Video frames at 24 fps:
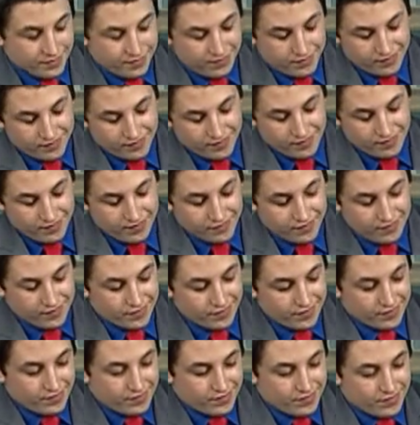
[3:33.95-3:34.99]

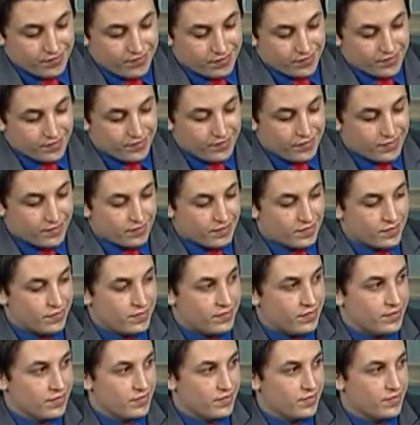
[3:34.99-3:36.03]

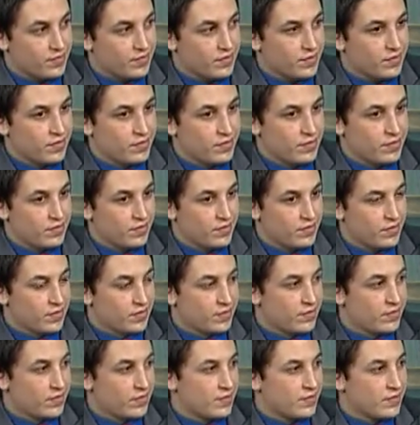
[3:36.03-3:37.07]

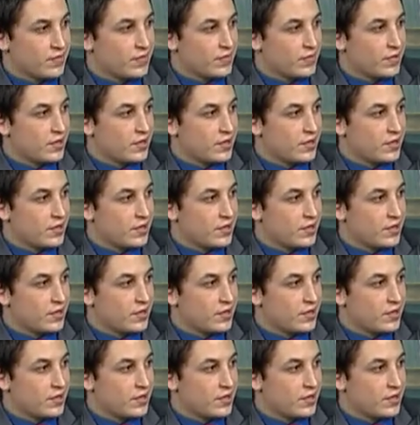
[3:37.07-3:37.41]
(silent)